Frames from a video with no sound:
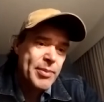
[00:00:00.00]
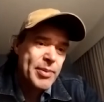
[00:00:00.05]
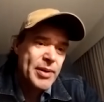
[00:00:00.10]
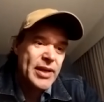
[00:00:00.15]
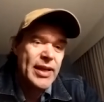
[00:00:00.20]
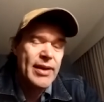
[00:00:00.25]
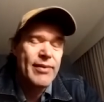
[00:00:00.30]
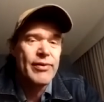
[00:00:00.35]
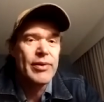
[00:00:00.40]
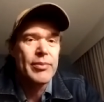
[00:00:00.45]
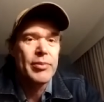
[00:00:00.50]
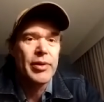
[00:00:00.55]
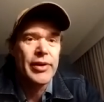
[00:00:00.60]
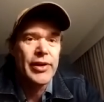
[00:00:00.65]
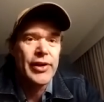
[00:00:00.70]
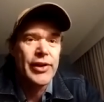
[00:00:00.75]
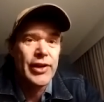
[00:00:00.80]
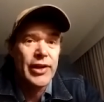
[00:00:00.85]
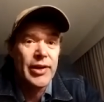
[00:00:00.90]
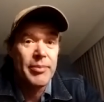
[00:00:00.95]
it's probably
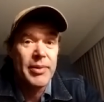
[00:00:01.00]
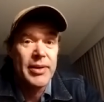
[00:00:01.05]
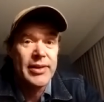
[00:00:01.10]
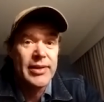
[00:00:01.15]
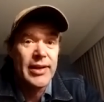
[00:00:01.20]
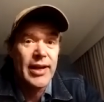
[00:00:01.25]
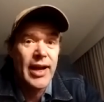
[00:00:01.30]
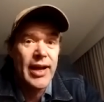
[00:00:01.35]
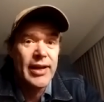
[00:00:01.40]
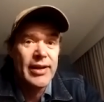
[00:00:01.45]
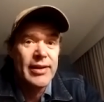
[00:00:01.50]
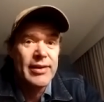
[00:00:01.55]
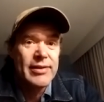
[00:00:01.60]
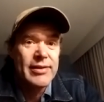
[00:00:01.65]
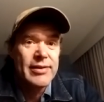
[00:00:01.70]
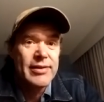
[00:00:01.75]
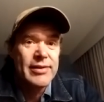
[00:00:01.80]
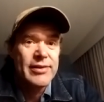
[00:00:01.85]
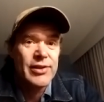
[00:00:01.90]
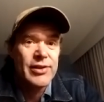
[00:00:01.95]
inevitable that you're gonna meet the guy.
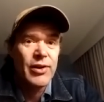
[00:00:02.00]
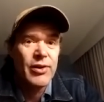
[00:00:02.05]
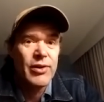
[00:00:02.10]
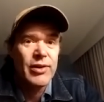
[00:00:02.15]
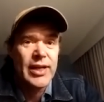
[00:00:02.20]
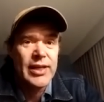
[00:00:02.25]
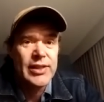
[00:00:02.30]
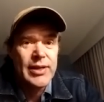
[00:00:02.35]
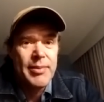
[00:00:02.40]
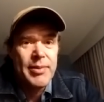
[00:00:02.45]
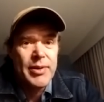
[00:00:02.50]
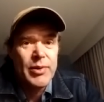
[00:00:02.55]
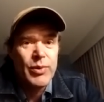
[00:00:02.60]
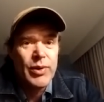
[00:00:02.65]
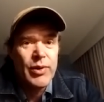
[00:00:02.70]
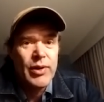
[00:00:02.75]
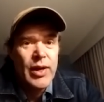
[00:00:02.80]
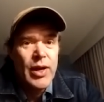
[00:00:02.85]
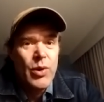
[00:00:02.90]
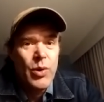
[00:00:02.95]
So, because I
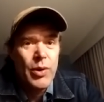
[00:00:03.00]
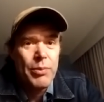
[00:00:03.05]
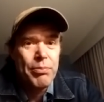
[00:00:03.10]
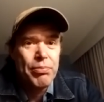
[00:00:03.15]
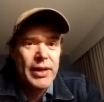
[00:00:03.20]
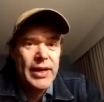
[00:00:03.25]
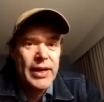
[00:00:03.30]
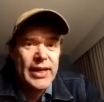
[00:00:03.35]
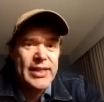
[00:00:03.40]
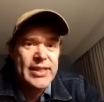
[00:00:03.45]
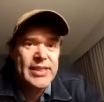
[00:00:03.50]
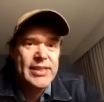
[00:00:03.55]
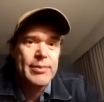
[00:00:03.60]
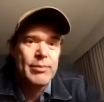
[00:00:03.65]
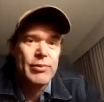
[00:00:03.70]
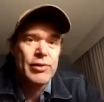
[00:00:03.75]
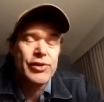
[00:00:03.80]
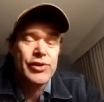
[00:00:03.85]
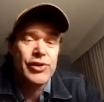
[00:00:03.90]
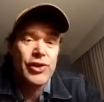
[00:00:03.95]
mean, we we're playing a
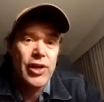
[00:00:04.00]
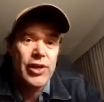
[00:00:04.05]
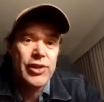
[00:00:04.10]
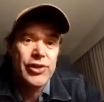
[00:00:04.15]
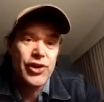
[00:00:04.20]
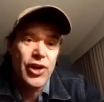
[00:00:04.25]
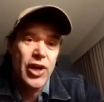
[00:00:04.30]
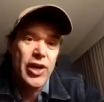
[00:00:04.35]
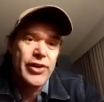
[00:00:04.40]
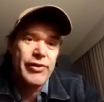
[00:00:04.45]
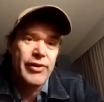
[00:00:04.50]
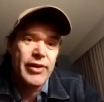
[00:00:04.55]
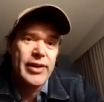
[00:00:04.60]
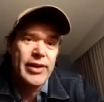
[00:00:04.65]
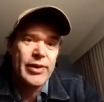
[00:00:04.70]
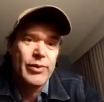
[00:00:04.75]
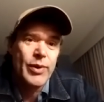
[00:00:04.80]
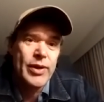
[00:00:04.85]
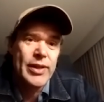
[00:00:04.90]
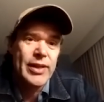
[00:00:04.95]
similar
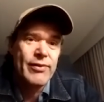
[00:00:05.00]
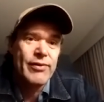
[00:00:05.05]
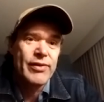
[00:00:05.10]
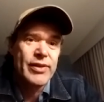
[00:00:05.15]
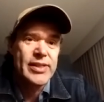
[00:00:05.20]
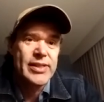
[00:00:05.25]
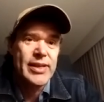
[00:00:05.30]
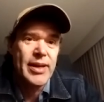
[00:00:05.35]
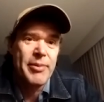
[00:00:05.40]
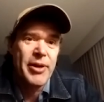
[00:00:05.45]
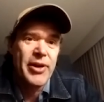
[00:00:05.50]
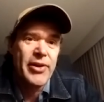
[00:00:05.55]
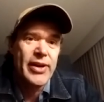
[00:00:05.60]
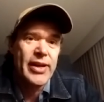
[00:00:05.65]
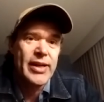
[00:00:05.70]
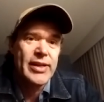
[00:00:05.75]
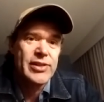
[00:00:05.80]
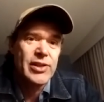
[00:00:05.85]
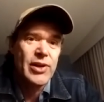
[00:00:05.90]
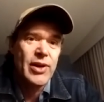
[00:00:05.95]
genre and we live in the same
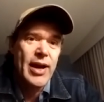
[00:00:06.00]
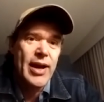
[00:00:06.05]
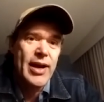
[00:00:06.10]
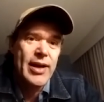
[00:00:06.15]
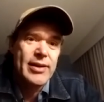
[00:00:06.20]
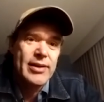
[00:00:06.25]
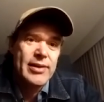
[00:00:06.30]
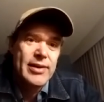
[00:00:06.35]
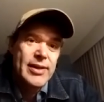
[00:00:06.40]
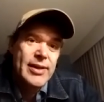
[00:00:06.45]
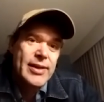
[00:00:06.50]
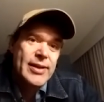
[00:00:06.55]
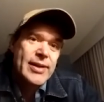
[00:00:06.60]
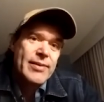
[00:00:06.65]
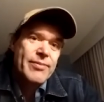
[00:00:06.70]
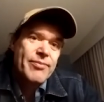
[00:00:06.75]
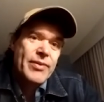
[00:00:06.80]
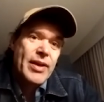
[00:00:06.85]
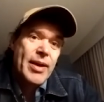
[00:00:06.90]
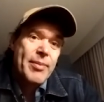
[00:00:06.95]
area. So I,
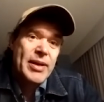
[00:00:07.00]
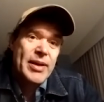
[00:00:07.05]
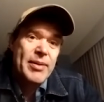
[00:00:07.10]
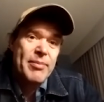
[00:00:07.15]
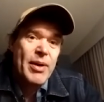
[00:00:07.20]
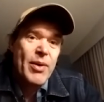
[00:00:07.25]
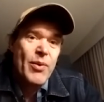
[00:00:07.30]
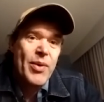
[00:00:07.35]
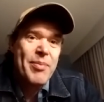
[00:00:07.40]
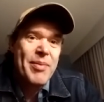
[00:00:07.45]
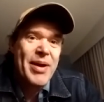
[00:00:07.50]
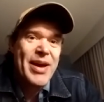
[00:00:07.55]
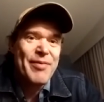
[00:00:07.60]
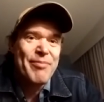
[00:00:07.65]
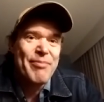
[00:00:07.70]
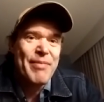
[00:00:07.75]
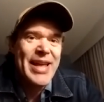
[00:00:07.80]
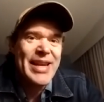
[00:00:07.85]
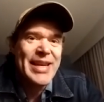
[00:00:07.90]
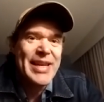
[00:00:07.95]
I mean, we
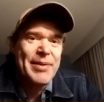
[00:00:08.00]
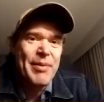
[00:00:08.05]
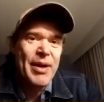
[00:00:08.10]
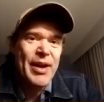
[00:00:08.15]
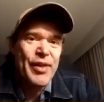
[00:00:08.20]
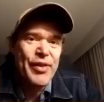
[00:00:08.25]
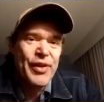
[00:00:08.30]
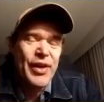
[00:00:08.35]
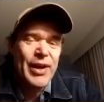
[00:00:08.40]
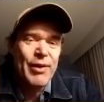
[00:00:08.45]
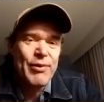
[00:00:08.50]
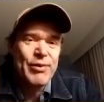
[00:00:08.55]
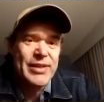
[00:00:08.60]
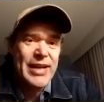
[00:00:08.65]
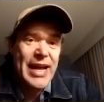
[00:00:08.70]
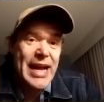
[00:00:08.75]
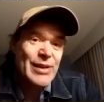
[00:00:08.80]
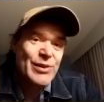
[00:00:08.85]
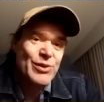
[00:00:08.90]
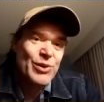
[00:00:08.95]
might have met and he might have thought I
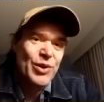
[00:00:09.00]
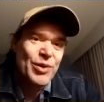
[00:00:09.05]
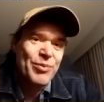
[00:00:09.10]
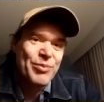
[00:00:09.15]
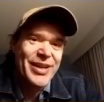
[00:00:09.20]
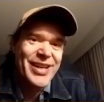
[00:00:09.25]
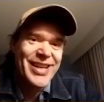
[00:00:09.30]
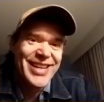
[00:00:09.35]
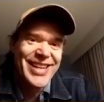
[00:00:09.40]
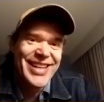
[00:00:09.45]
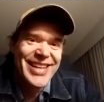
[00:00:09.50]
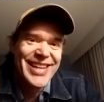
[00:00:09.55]
was an asshole, but